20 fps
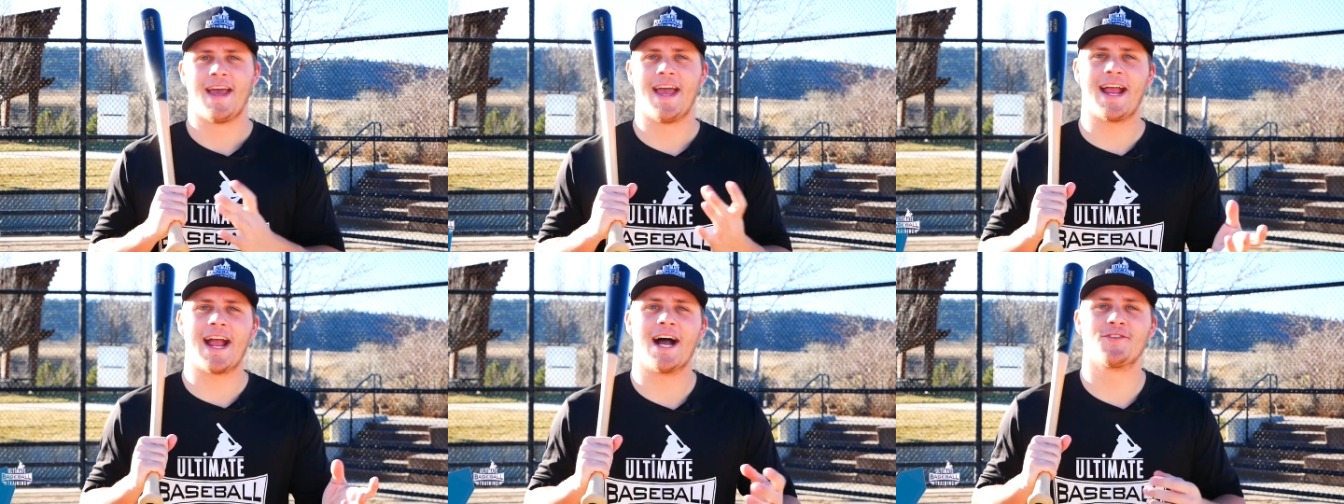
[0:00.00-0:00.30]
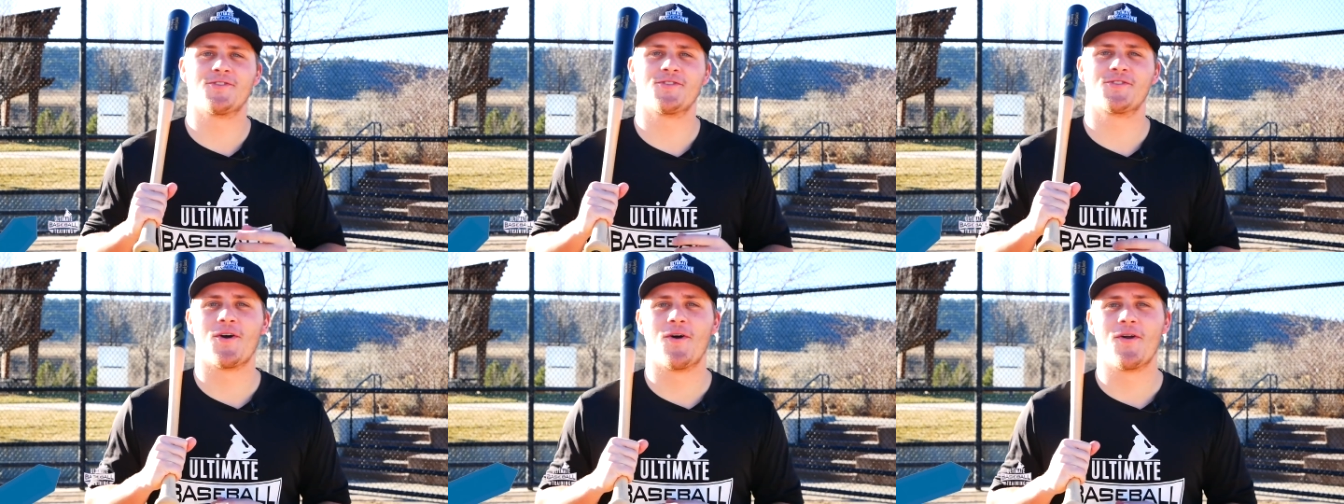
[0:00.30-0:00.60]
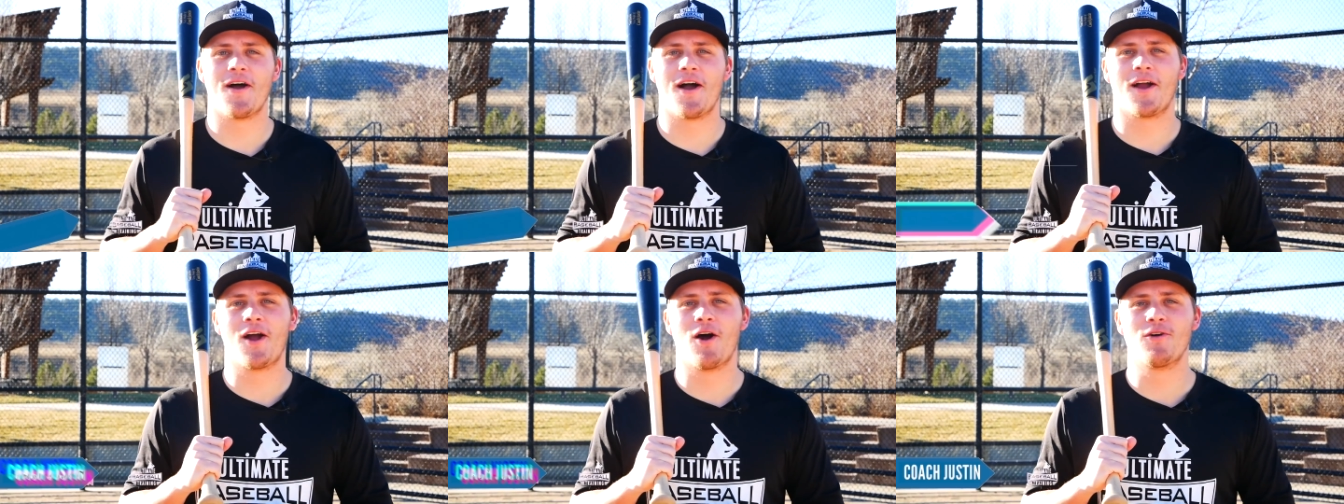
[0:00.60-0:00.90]
Hey guys, what's
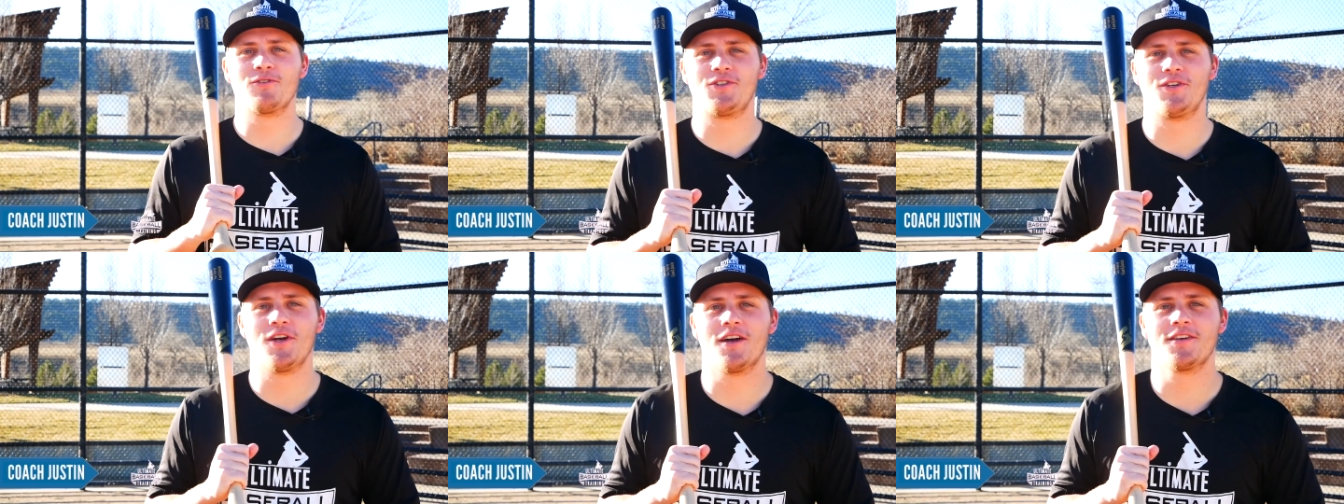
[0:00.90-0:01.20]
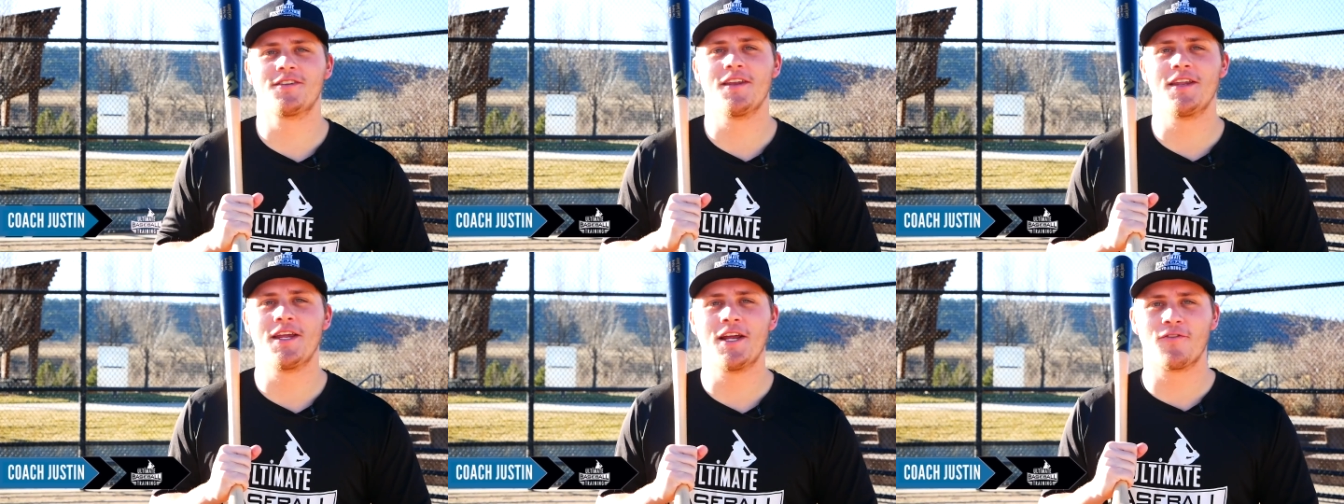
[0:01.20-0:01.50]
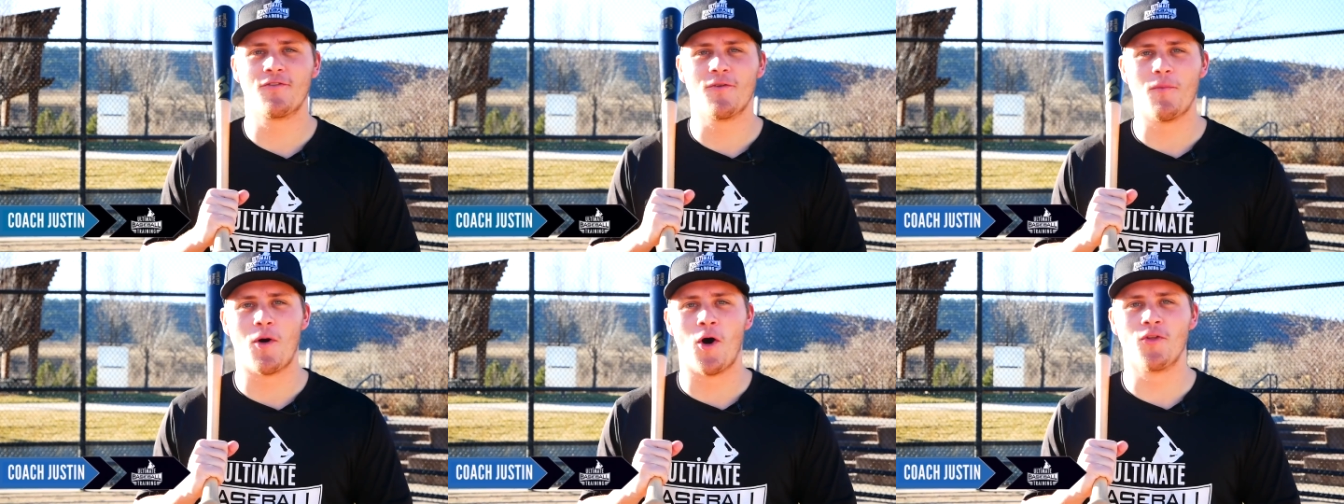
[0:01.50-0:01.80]
going on? Coach Justin here
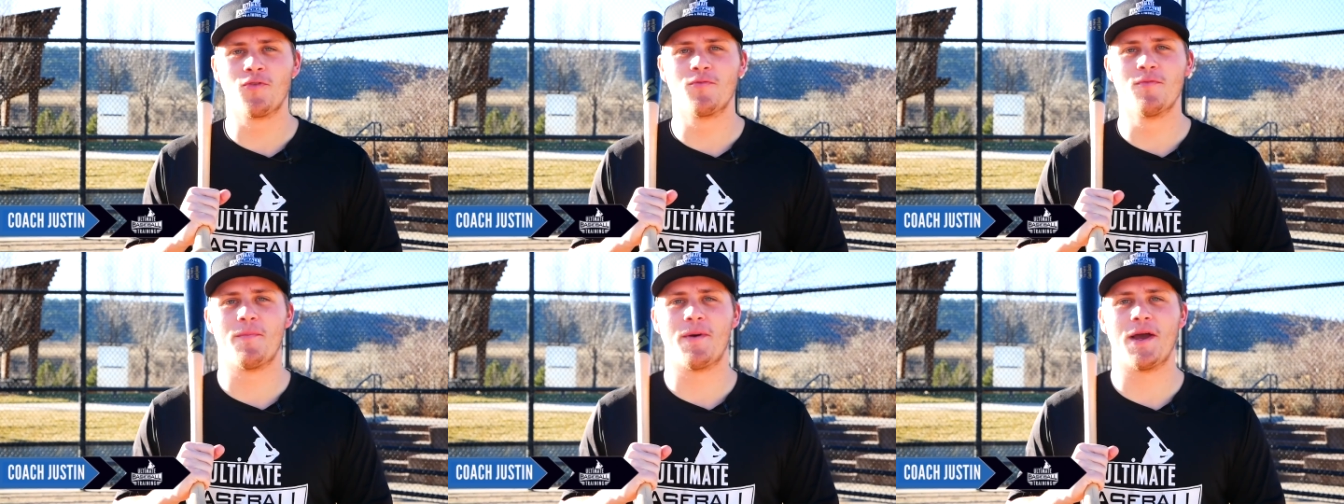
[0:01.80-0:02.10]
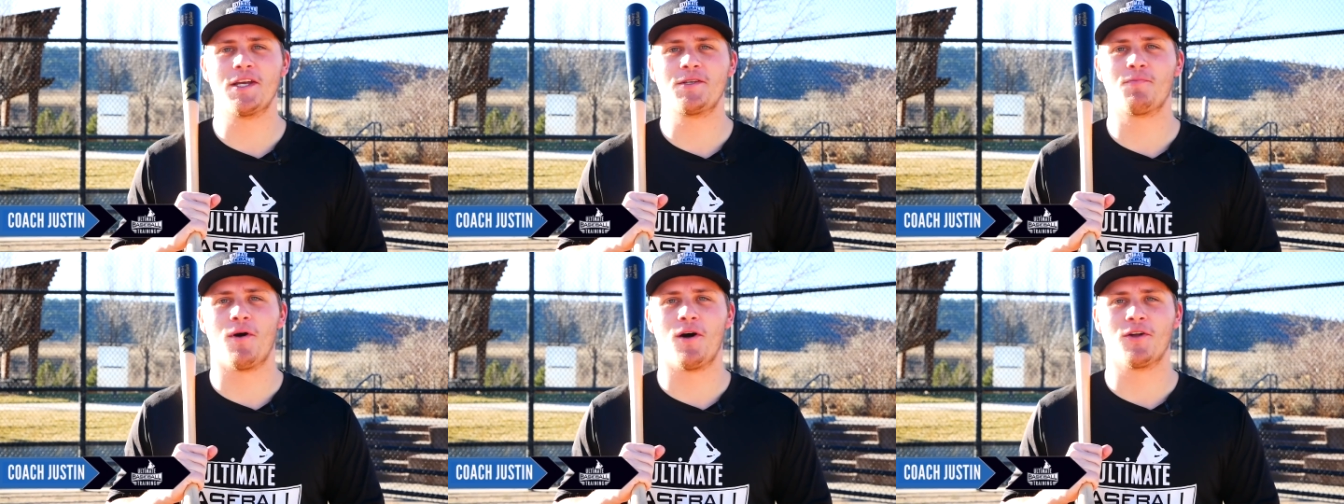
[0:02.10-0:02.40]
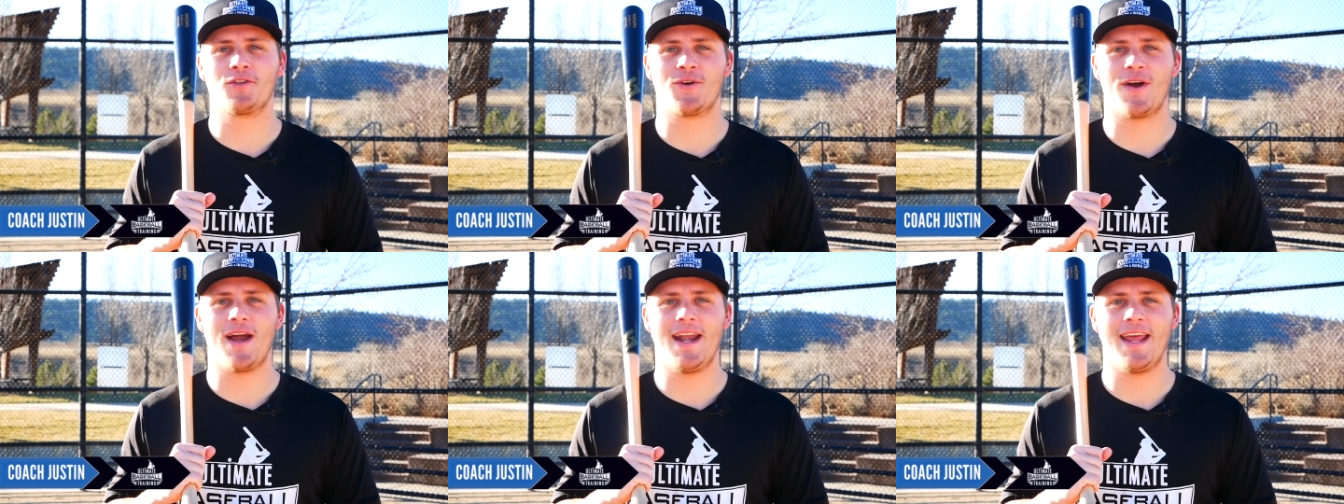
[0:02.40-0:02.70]
from Ultimate Baseball
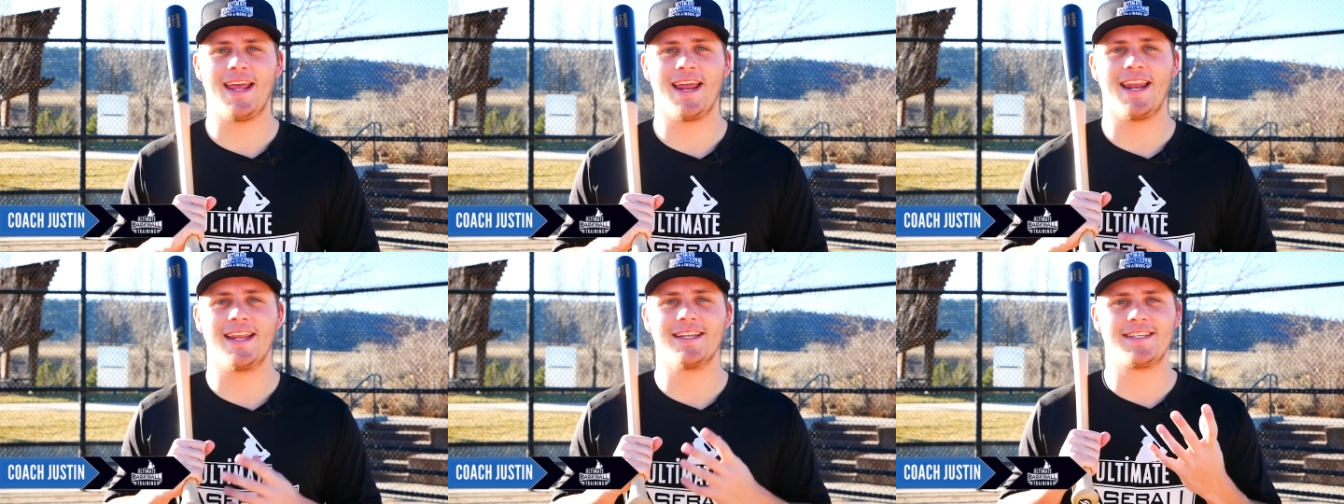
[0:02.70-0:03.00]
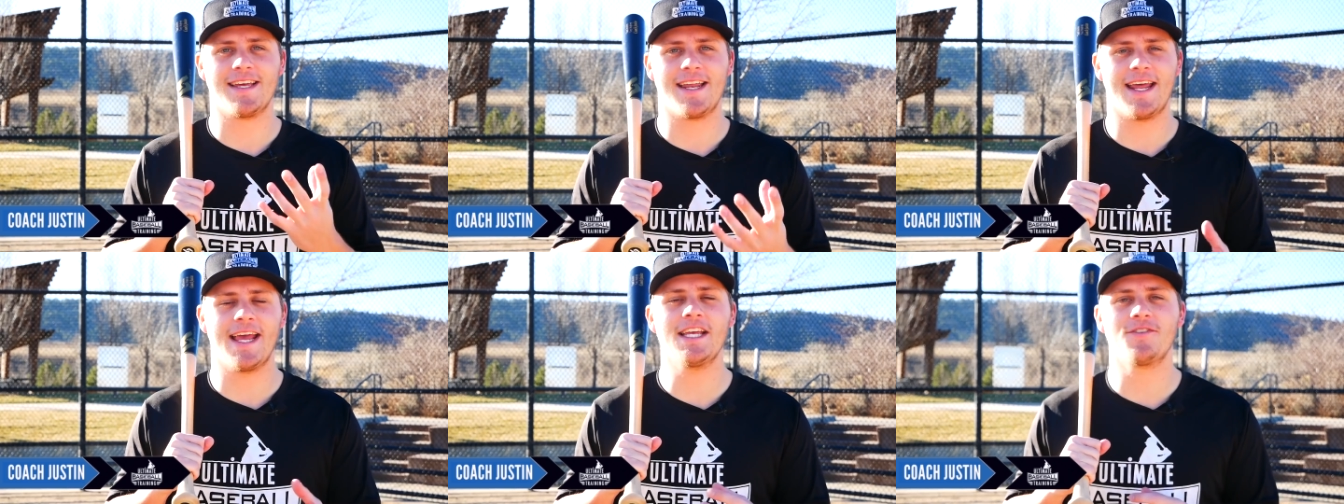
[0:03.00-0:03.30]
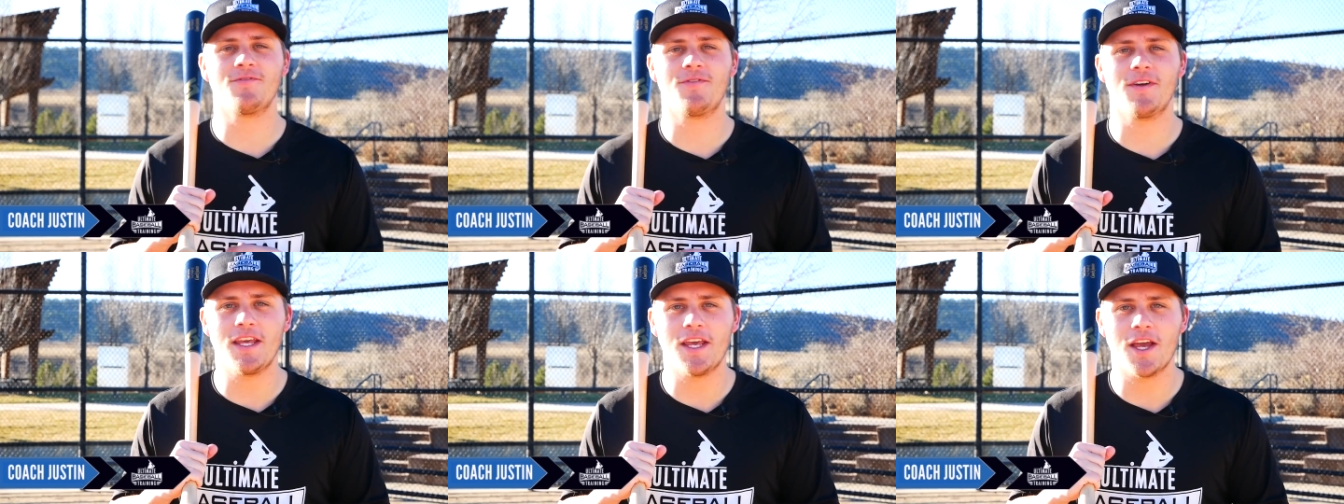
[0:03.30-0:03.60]
Training, and in
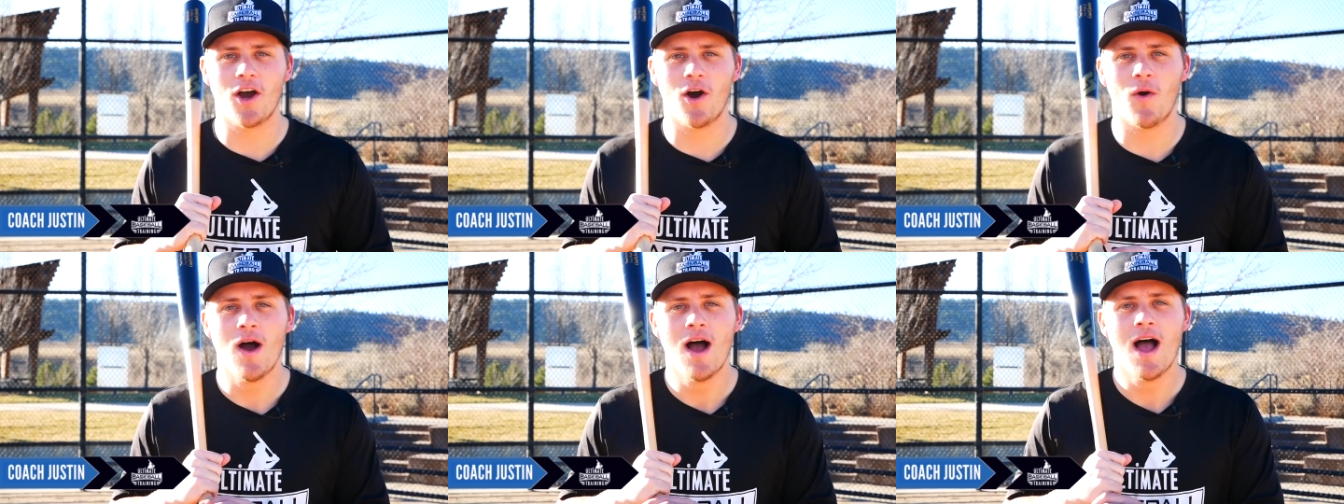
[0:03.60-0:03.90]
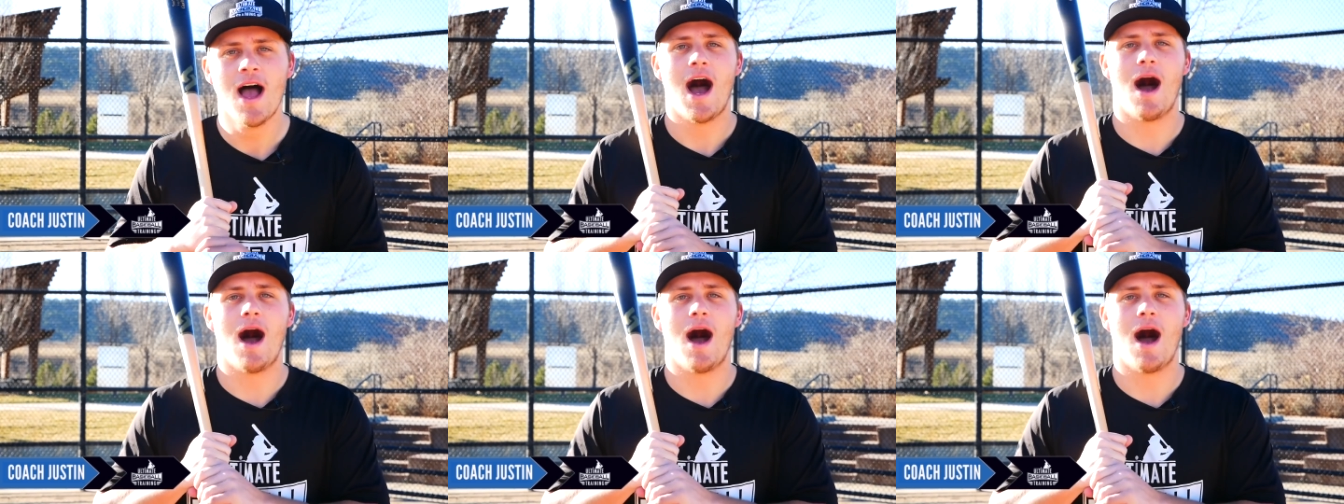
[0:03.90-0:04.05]
today's video,